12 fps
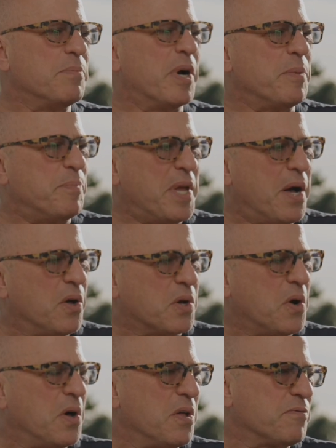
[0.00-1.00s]
might be
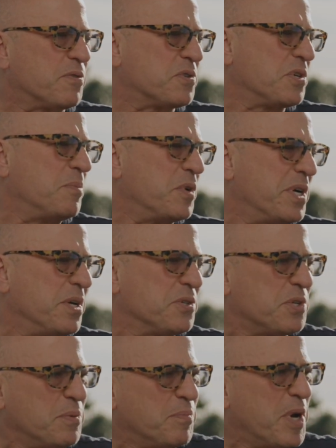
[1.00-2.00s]
alcohol, and for someone else,
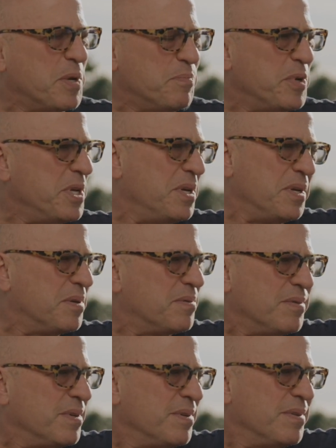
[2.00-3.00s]
it might be
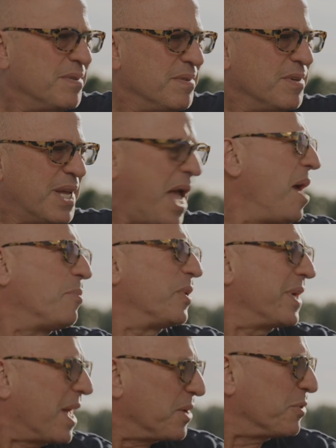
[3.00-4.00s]

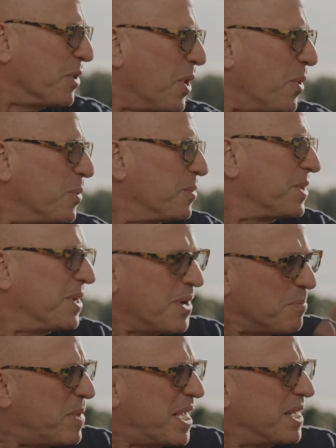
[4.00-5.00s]
gambling. I don't know.
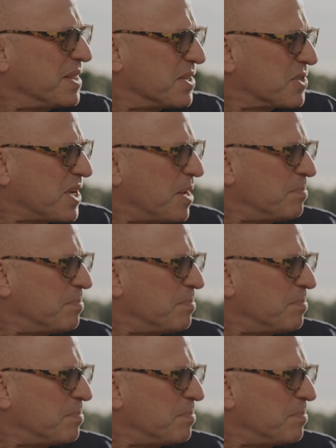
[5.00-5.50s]
I'm making this up.